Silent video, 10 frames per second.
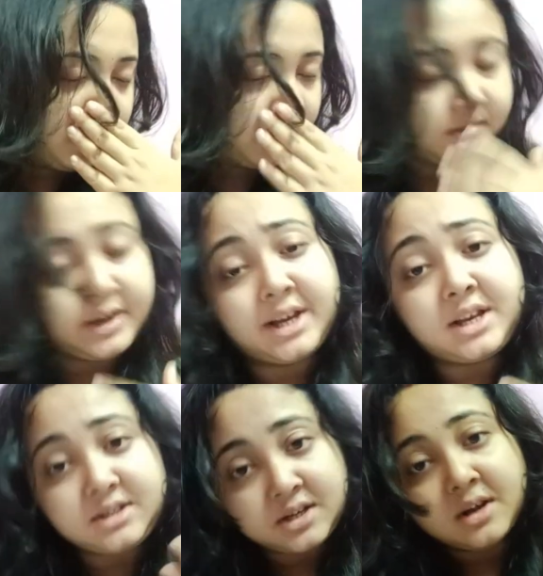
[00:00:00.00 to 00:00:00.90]

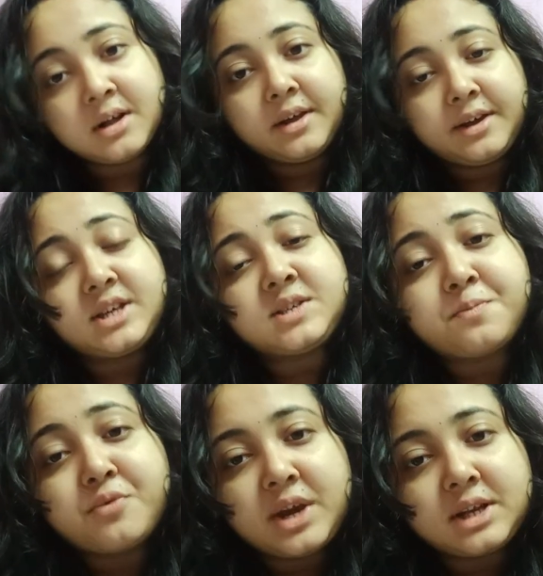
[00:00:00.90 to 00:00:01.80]
it is
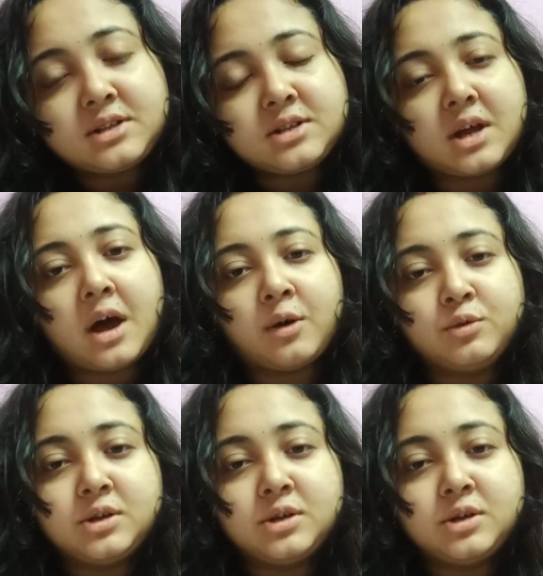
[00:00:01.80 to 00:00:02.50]
breathed out.